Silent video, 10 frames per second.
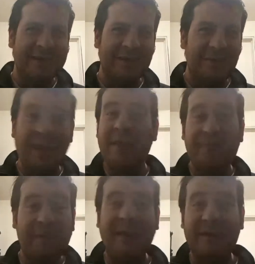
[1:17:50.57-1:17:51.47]
they
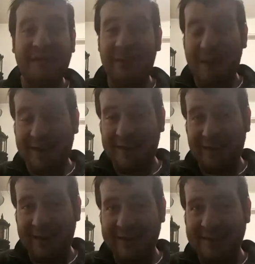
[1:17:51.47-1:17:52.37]
have failed to
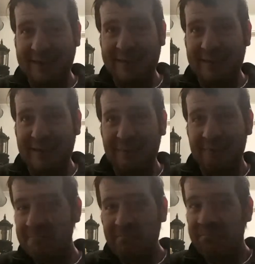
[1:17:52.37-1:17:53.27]
recognize that it
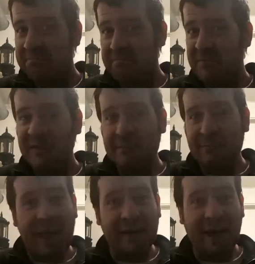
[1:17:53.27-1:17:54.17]
doesn't
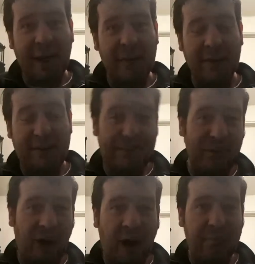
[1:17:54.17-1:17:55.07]
matter how many
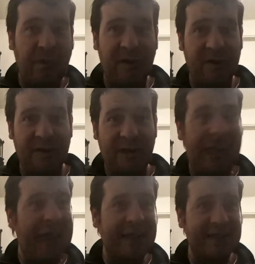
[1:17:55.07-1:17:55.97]
people hop on
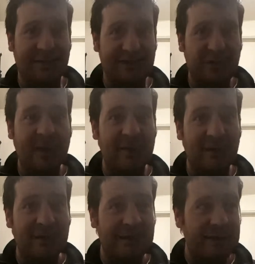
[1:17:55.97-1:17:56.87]
X or
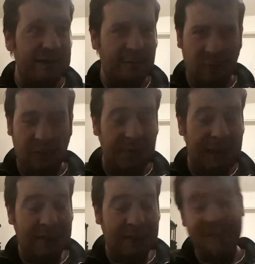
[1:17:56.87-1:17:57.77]
Twitter or
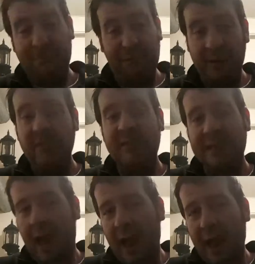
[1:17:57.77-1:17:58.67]
nowadays Blue
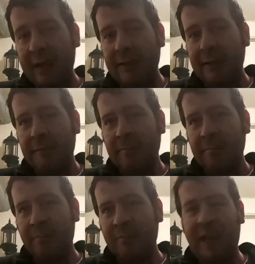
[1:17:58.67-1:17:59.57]
Sky
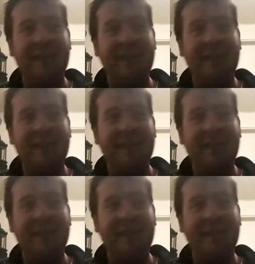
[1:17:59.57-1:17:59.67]
and